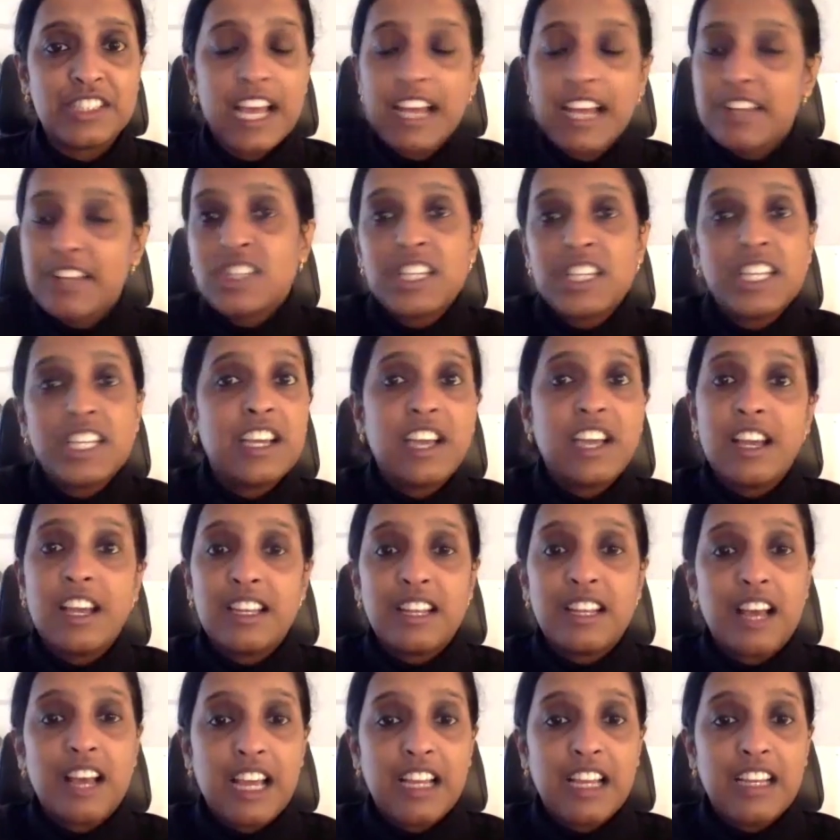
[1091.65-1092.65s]
Actually,
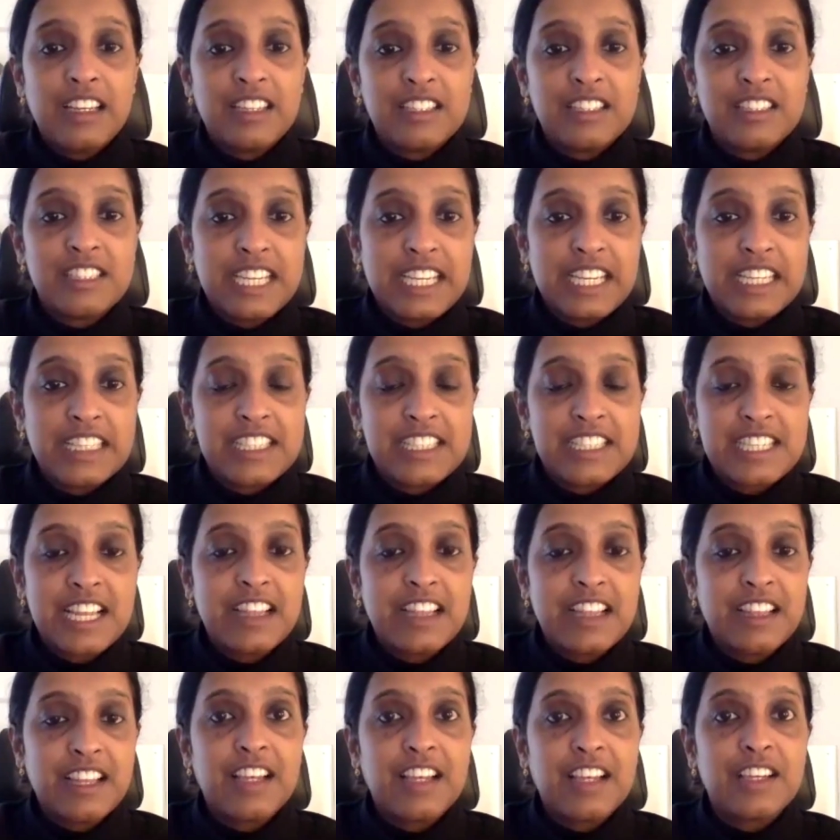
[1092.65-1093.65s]
I'd
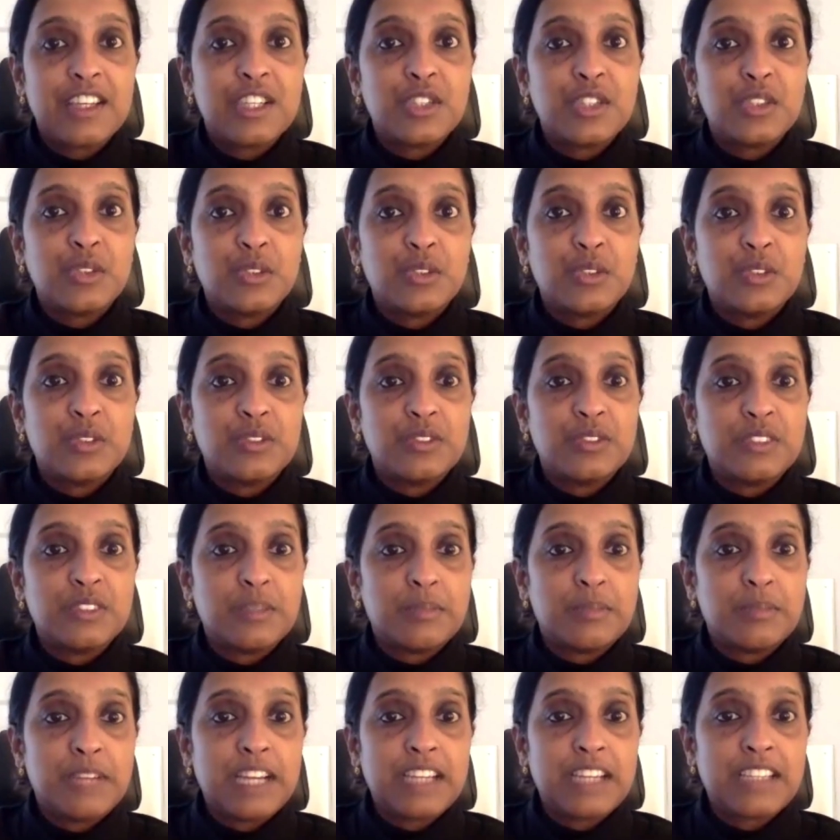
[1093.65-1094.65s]
extend that to the
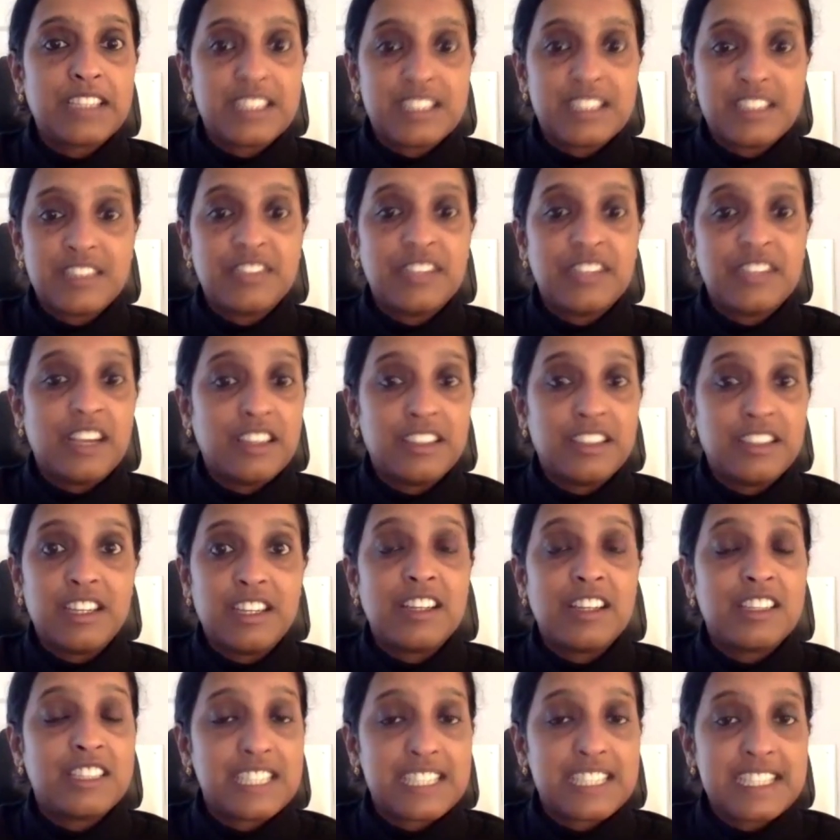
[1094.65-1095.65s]
practice of younger
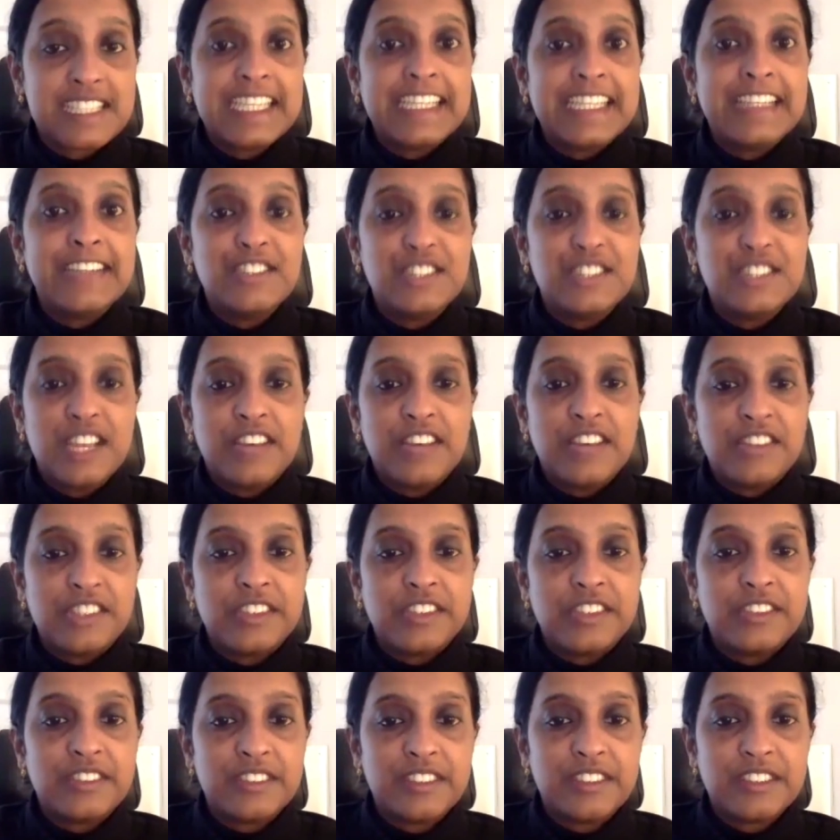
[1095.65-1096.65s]
artists in general.
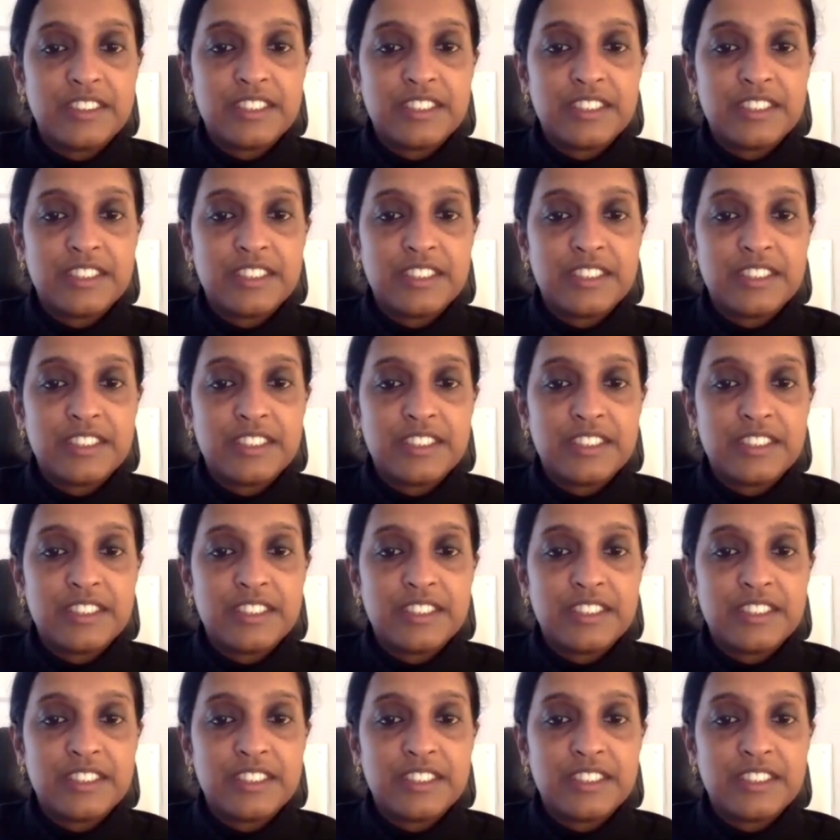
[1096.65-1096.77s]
